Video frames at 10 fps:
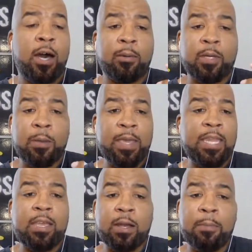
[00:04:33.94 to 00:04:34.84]

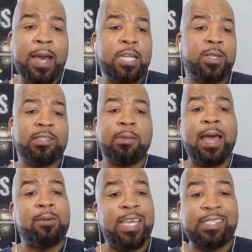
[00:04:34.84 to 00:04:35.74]
comedian compadres of
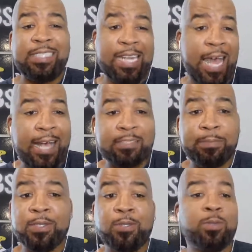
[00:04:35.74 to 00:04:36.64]
mine was actually in
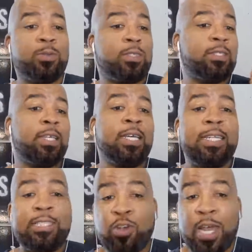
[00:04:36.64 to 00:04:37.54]
hospitals and
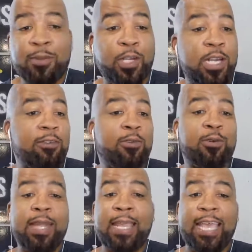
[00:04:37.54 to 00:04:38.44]
trying to recover,
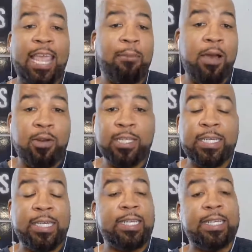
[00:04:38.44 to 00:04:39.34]
and they came out
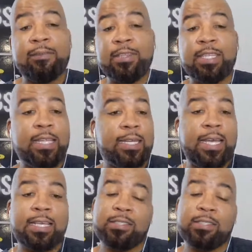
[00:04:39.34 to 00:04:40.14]
clean and everything like that.